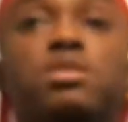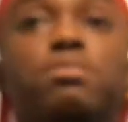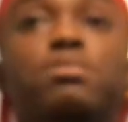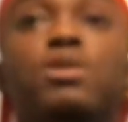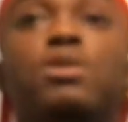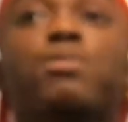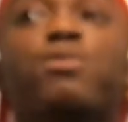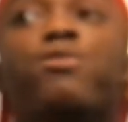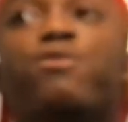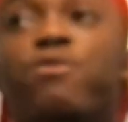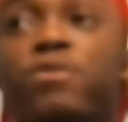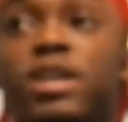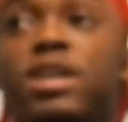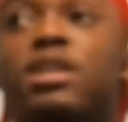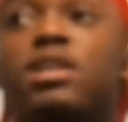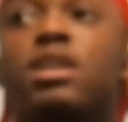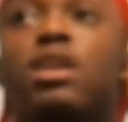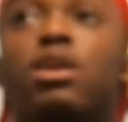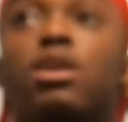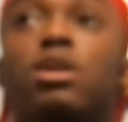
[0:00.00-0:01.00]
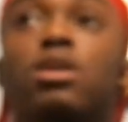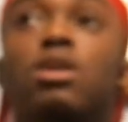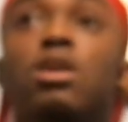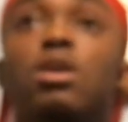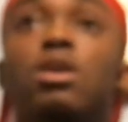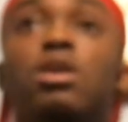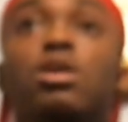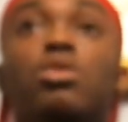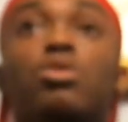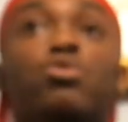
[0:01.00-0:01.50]
people think that
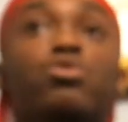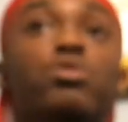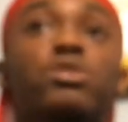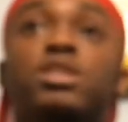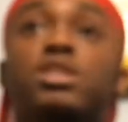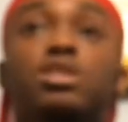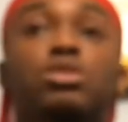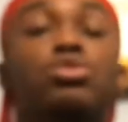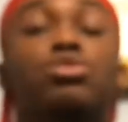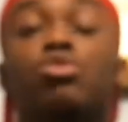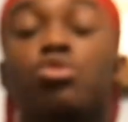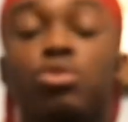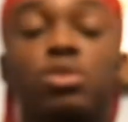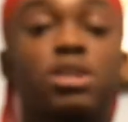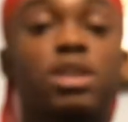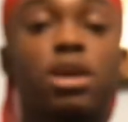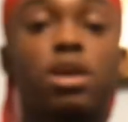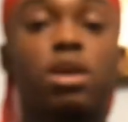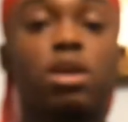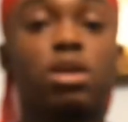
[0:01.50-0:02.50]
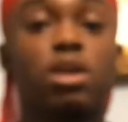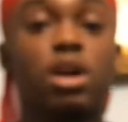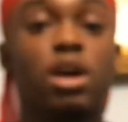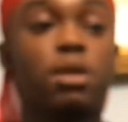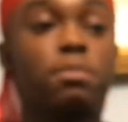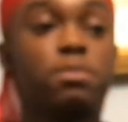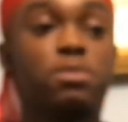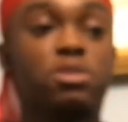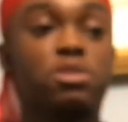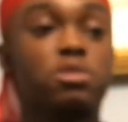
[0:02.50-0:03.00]
already know that
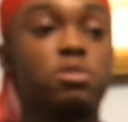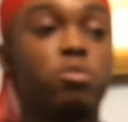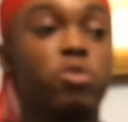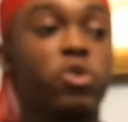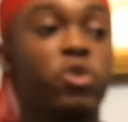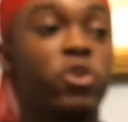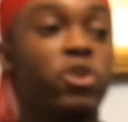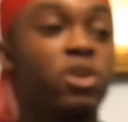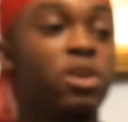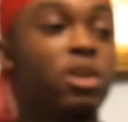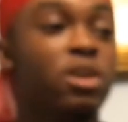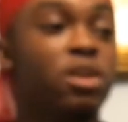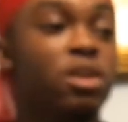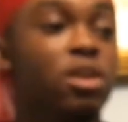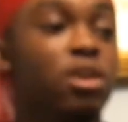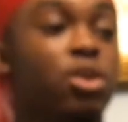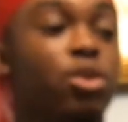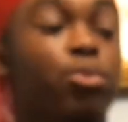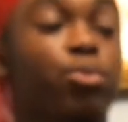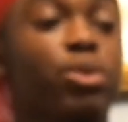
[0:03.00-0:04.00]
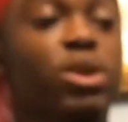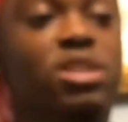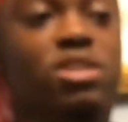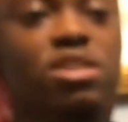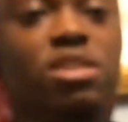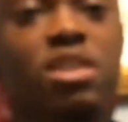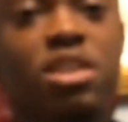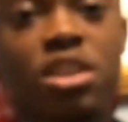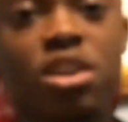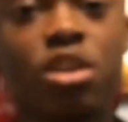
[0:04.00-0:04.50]
happens, but when you
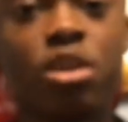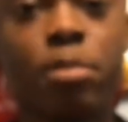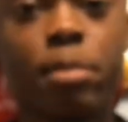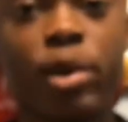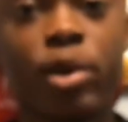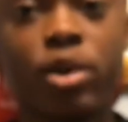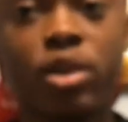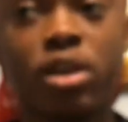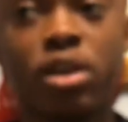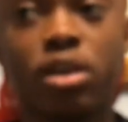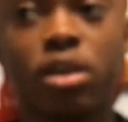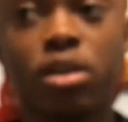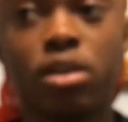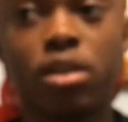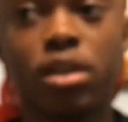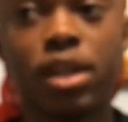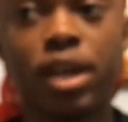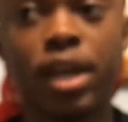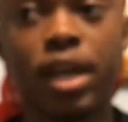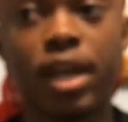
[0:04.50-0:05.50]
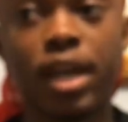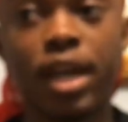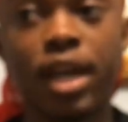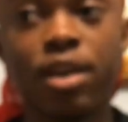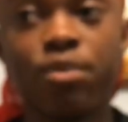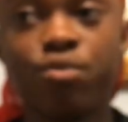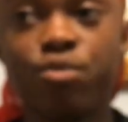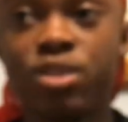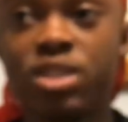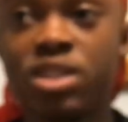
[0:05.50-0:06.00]
think about it, like,
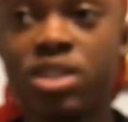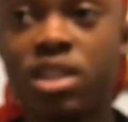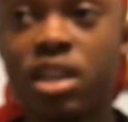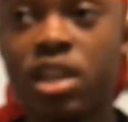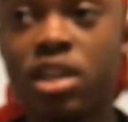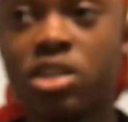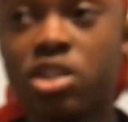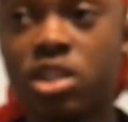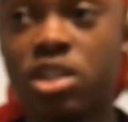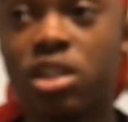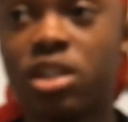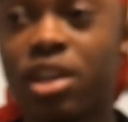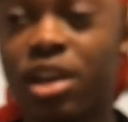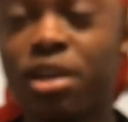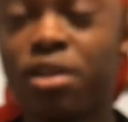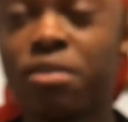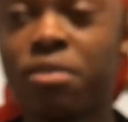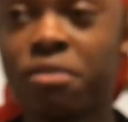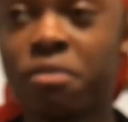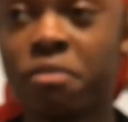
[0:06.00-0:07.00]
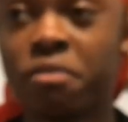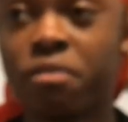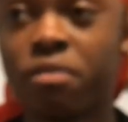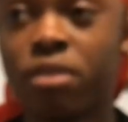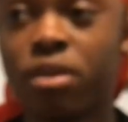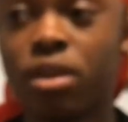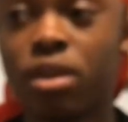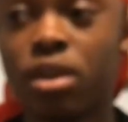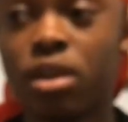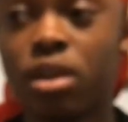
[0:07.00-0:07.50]
every stage in life,
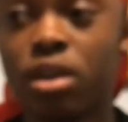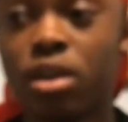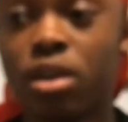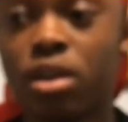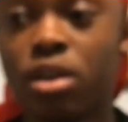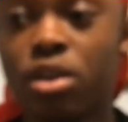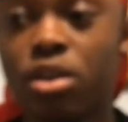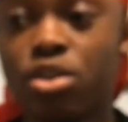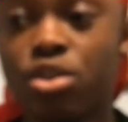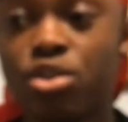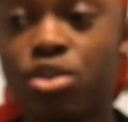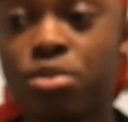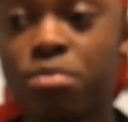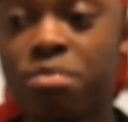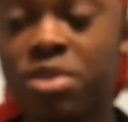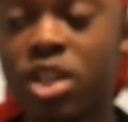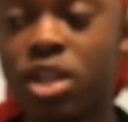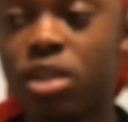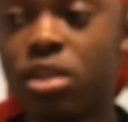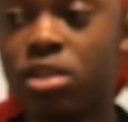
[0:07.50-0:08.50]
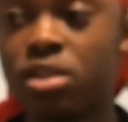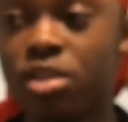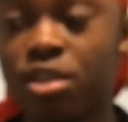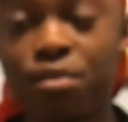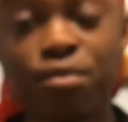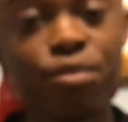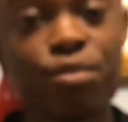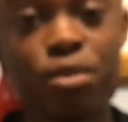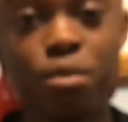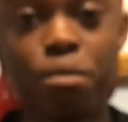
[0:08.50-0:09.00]
you meet
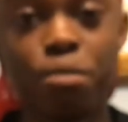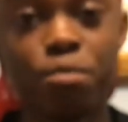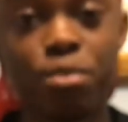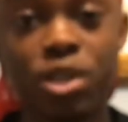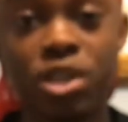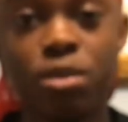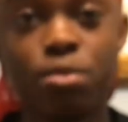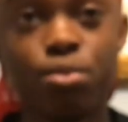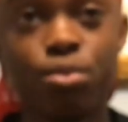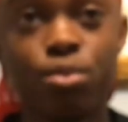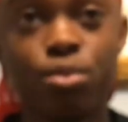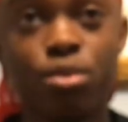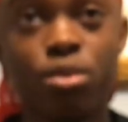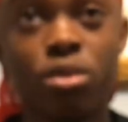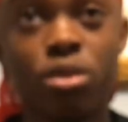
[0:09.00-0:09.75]
different people.